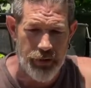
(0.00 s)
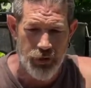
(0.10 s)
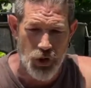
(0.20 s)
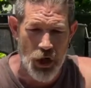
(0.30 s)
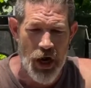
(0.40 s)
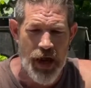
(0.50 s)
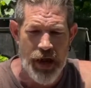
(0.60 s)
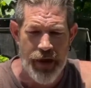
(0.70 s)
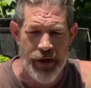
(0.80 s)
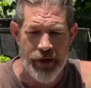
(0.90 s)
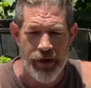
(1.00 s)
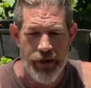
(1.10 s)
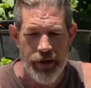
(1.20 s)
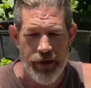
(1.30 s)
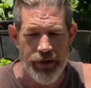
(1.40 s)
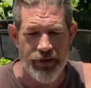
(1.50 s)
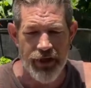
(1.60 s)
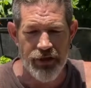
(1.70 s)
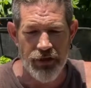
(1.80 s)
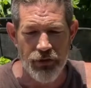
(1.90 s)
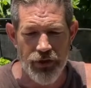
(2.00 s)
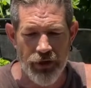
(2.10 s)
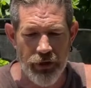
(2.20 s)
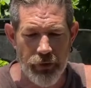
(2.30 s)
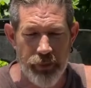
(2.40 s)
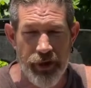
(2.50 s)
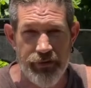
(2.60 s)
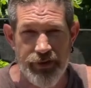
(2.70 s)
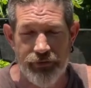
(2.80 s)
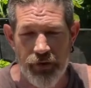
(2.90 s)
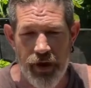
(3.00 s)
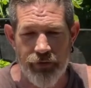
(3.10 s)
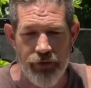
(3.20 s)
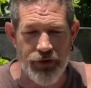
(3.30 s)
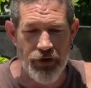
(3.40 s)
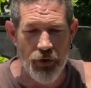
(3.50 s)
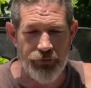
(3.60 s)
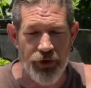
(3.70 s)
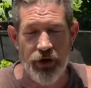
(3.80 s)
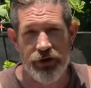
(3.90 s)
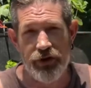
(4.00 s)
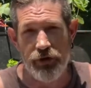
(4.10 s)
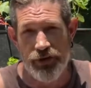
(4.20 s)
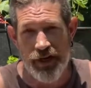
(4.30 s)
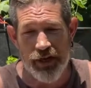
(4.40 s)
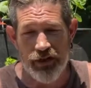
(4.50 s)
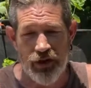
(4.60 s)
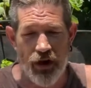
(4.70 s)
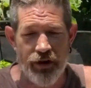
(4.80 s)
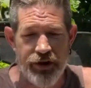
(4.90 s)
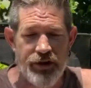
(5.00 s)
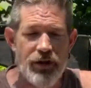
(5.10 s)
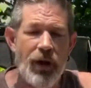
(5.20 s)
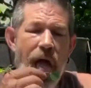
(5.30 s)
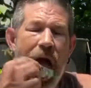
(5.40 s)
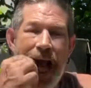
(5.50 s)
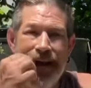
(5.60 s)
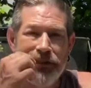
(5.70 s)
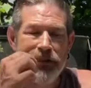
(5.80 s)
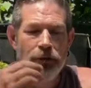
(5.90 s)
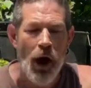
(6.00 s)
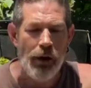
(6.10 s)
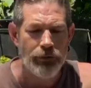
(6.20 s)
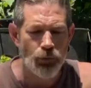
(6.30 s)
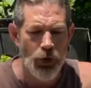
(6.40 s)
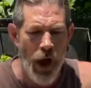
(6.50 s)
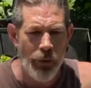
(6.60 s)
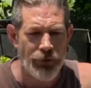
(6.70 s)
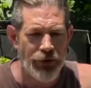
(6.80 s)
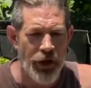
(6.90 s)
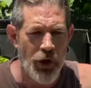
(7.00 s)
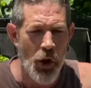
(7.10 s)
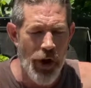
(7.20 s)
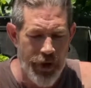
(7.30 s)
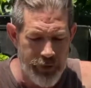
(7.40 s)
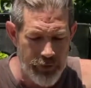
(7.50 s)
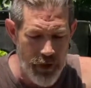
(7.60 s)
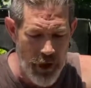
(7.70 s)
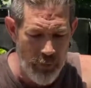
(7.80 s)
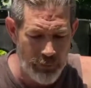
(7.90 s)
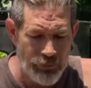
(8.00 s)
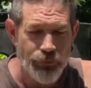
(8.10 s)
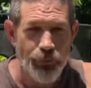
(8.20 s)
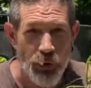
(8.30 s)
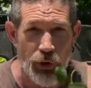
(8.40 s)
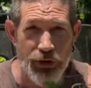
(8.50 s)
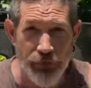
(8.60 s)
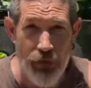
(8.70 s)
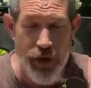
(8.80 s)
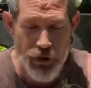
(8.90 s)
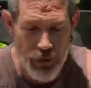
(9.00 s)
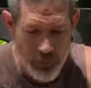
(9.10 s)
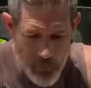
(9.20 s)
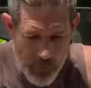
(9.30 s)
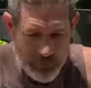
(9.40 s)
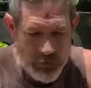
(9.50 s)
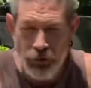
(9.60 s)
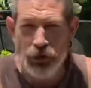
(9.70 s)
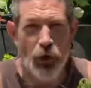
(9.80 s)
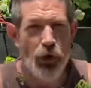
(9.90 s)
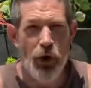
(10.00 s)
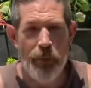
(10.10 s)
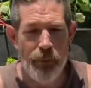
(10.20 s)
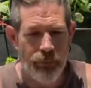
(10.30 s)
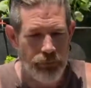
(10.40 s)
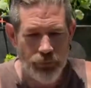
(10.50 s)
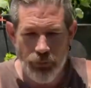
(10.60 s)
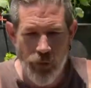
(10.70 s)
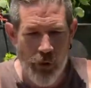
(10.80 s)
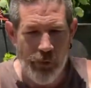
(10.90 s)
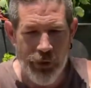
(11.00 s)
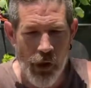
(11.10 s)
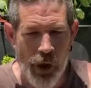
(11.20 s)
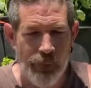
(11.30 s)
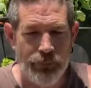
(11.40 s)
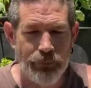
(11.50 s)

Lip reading: dry, it does lose a little bit of its flavor. So if you're going to use it as a garnish, I would say go ahead and use it fresh. It's so good. Oh my God.